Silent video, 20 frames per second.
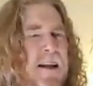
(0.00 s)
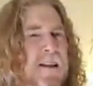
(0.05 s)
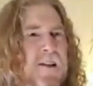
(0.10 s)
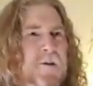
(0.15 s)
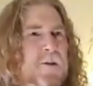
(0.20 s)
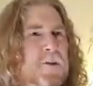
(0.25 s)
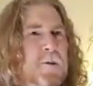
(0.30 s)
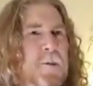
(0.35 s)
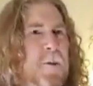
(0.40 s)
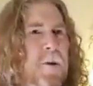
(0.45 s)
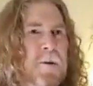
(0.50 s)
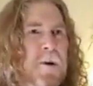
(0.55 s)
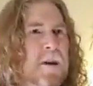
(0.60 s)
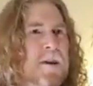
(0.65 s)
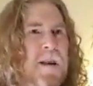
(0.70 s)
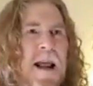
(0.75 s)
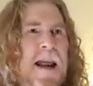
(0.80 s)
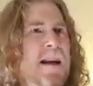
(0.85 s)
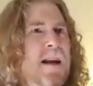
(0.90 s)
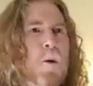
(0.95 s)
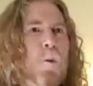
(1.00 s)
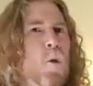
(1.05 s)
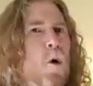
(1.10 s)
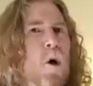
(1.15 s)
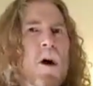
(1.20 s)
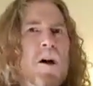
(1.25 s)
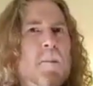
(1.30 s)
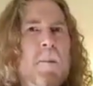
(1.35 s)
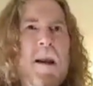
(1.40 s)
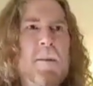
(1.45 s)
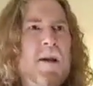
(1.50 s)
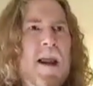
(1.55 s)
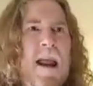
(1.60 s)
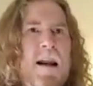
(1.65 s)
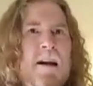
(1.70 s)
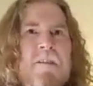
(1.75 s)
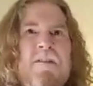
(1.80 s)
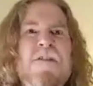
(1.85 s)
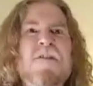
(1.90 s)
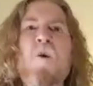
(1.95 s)
This was like 81 and maybe
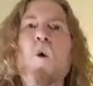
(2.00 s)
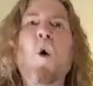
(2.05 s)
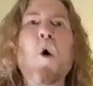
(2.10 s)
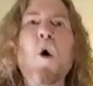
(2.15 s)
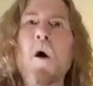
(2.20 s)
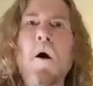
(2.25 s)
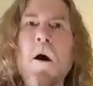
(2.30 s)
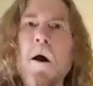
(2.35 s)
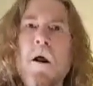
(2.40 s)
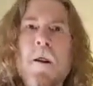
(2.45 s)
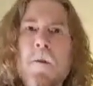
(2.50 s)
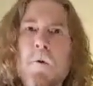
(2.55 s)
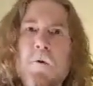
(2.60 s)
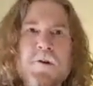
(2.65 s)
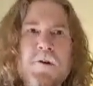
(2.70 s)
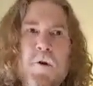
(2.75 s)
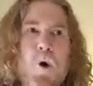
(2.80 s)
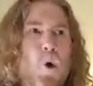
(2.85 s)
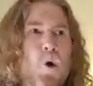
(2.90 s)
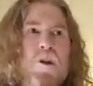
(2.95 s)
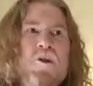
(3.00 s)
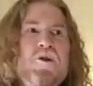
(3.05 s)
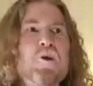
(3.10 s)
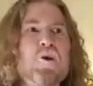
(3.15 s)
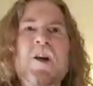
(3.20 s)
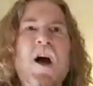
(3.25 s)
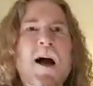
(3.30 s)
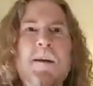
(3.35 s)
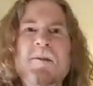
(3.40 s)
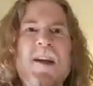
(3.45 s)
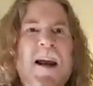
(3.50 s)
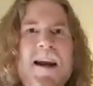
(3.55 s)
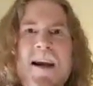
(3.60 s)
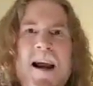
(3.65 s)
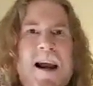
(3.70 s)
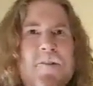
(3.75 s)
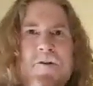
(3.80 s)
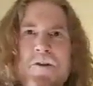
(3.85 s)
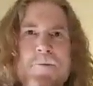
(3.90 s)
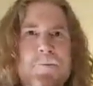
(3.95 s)
84. It was the only two times I
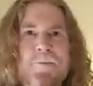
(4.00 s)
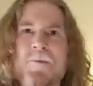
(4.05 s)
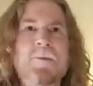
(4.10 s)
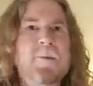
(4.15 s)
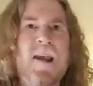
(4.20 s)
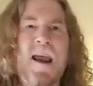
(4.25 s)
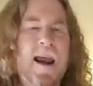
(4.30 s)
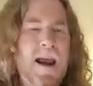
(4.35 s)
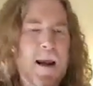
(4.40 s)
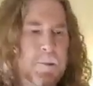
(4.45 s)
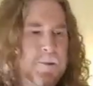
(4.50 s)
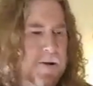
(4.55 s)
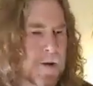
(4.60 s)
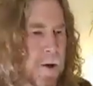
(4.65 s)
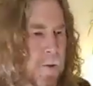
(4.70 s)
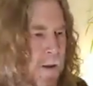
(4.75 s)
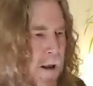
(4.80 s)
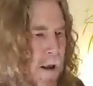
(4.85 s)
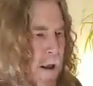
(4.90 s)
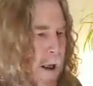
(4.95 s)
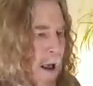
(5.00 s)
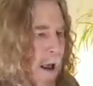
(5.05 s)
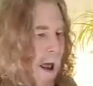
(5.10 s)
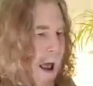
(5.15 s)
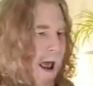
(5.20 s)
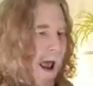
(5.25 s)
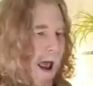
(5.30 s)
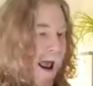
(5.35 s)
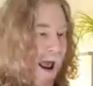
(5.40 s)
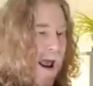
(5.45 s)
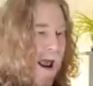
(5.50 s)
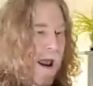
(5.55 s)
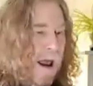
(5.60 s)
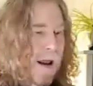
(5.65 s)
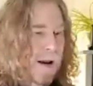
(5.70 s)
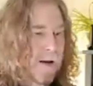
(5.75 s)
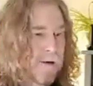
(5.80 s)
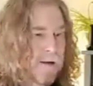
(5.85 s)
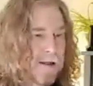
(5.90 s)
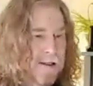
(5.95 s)
ever camped.
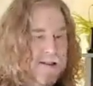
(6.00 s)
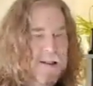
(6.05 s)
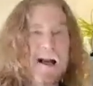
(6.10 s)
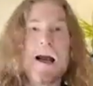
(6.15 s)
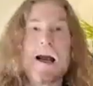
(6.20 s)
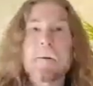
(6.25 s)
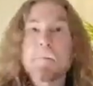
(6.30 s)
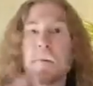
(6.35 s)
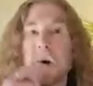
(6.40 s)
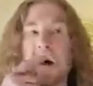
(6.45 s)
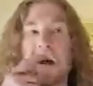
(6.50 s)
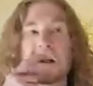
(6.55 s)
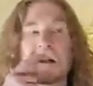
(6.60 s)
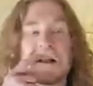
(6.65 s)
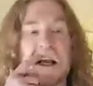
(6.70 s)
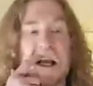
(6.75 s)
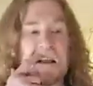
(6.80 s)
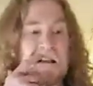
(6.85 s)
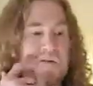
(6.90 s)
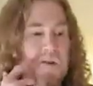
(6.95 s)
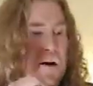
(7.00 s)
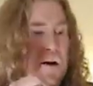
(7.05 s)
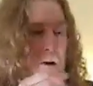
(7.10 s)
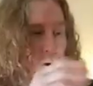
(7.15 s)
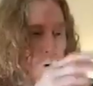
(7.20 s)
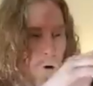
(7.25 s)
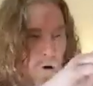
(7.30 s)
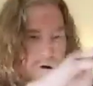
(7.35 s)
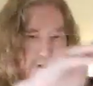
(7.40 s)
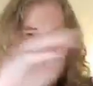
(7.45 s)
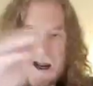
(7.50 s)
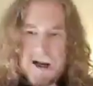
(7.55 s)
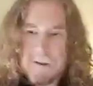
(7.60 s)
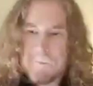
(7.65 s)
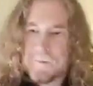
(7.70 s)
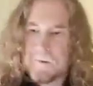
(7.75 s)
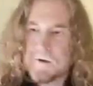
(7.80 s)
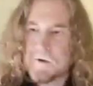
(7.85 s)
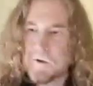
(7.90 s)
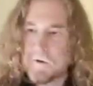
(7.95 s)
And this time she had the regular old camp,
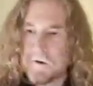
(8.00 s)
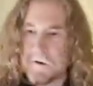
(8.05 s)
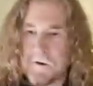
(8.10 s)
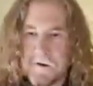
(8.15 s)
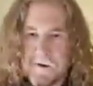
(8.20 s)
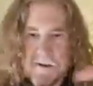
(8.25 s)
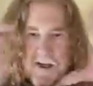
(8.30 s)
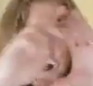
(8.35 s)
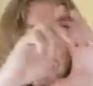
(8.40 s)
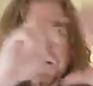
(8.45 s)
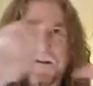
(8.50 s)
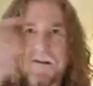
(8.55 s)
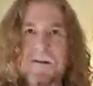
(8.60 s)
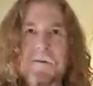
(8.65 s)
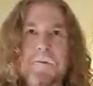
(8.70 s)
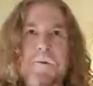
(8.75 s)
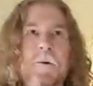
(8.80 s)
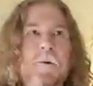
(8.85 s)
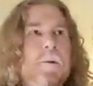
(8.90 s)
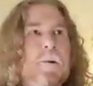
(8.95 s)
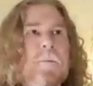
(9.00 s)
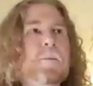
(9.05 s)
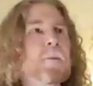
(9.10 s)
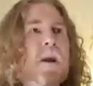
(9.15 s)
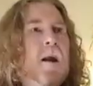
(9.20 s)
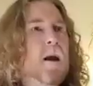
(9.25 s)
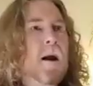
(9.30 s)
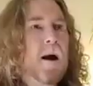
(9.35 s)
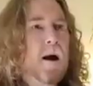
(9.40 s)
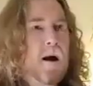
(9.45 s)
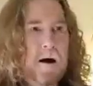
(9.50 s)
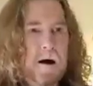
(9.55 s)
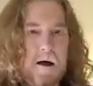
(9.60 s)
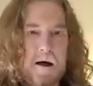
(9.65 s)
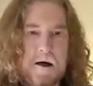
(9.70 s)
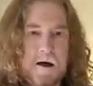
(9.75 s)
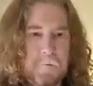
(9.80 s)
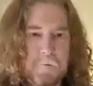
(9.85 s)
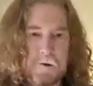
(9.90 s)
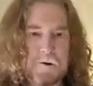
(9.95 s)
the tent,
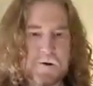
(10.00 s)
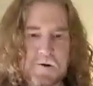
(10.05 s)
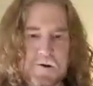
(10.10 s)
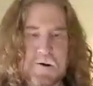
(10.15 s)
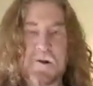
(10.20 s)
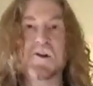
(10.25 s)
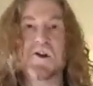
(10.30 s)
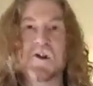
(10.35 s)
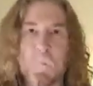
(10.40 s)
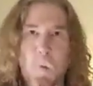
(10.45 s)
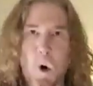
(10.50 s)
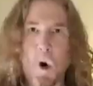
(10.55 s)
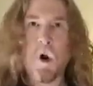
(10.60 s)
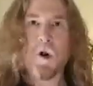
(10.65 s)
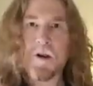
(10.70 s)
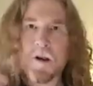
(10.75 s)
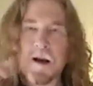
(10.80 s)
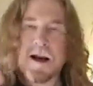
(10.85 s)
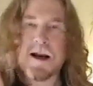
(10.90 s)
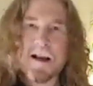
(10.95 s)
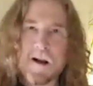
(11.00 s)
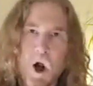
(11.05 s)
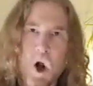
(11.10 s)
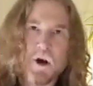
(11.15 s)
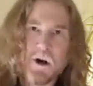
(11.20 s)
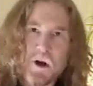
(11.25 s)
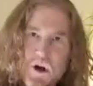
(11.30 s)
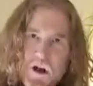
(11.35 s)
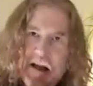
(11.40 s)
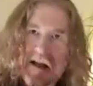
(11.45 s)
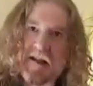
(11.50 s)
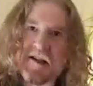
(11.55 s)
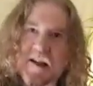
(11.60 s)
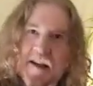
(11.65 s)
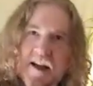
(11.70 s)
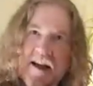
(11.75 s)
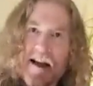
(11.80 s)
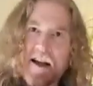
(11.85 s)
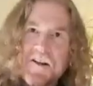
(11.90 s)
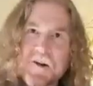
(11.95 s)
which is small. You got to get on your knees to get
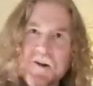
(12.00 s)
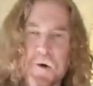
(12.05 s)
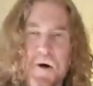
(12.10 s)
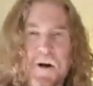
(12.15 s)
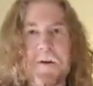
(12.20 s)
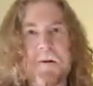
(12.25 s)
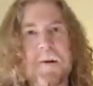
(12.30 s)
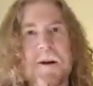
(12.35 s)
into it.